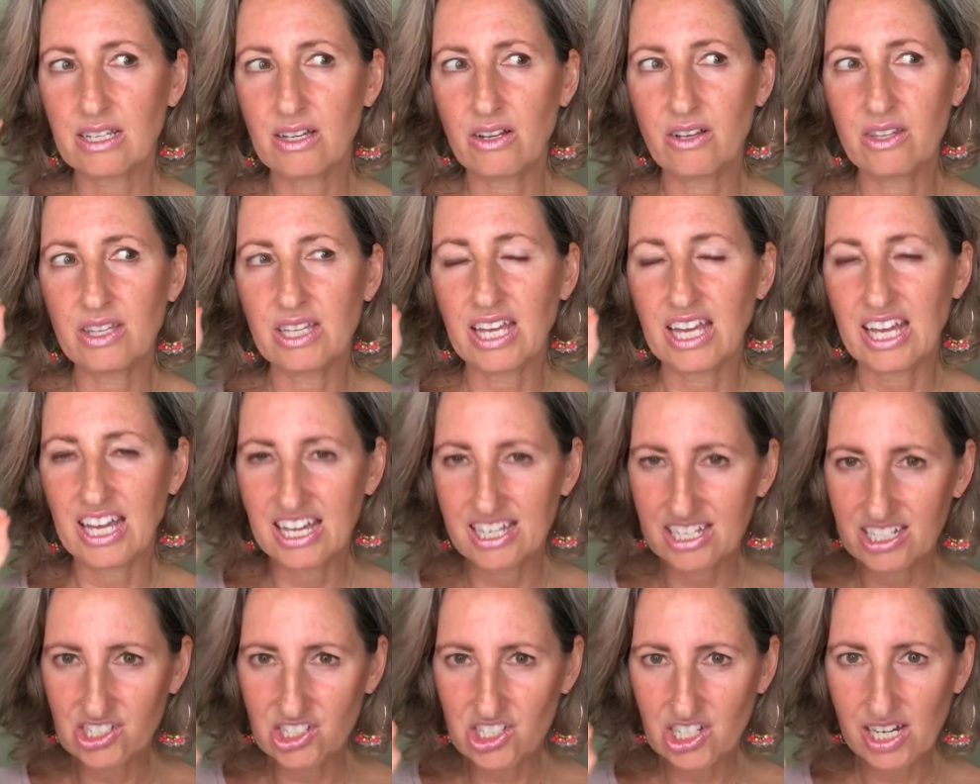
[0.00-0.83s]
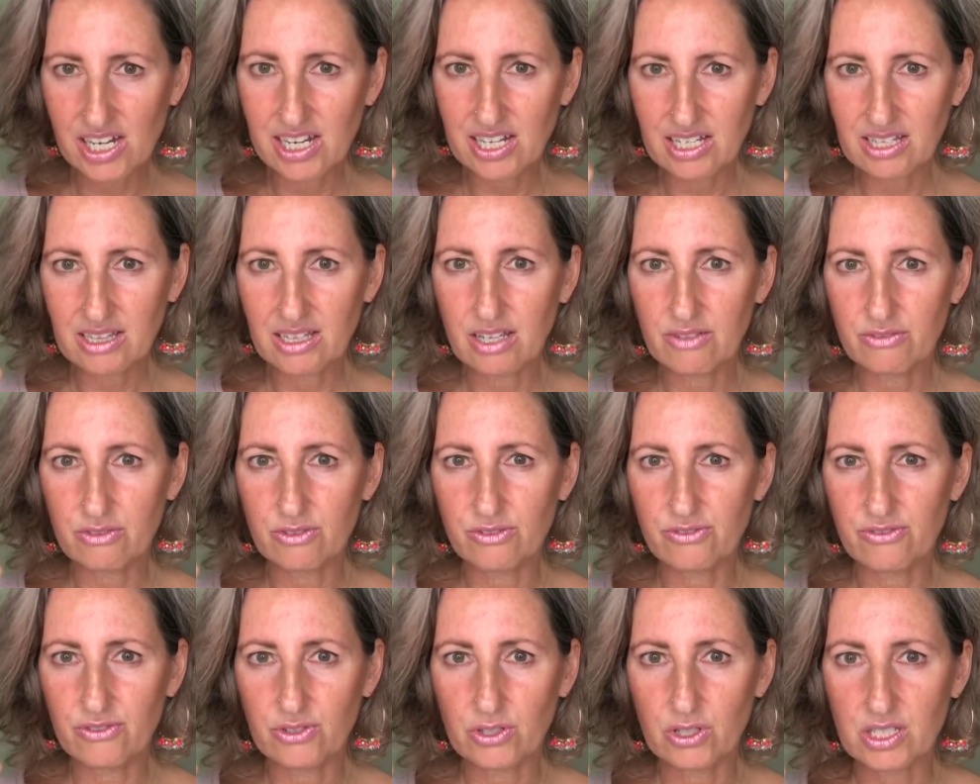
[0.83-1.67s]
on the energetic level
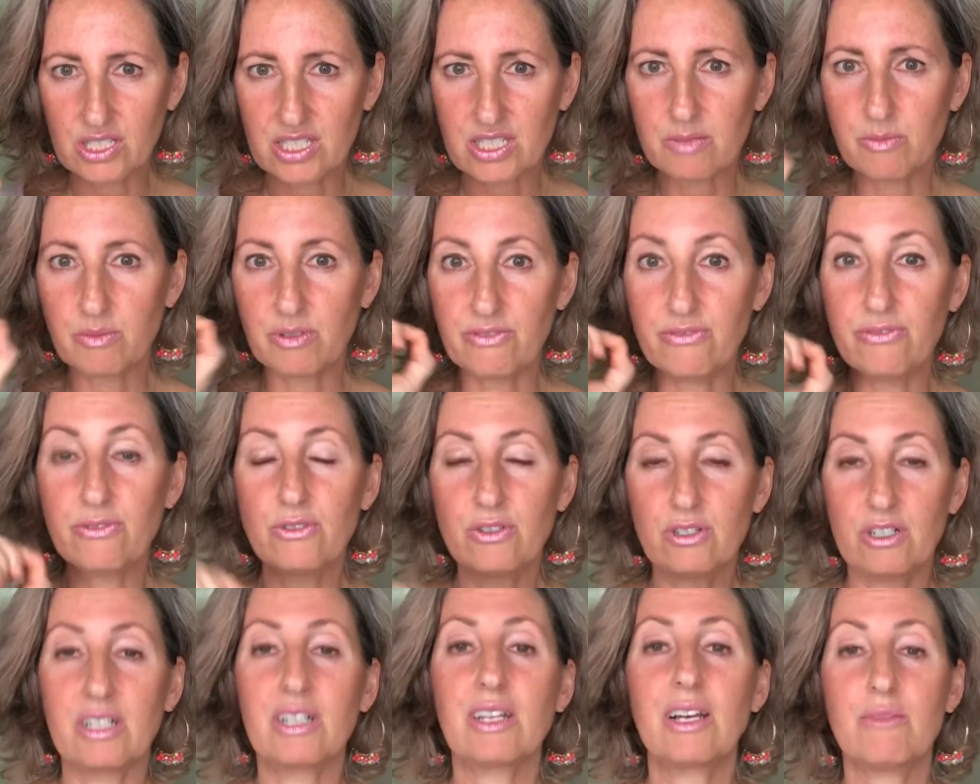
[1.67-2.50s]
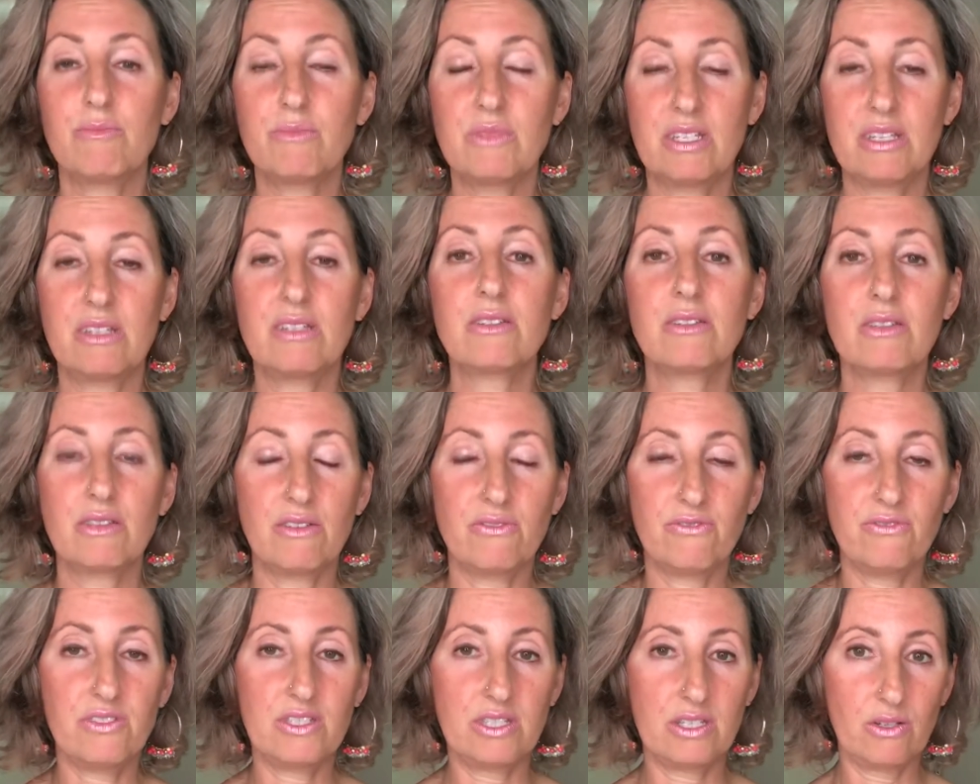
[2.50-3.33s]
first before it comes into the
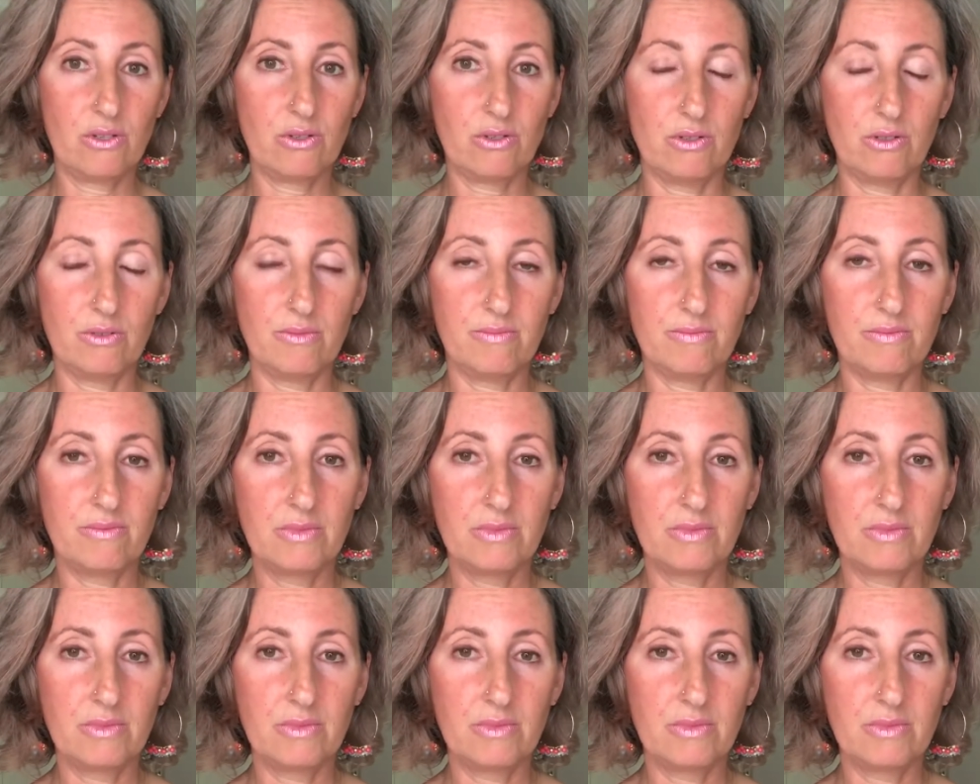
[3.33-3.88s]
physical.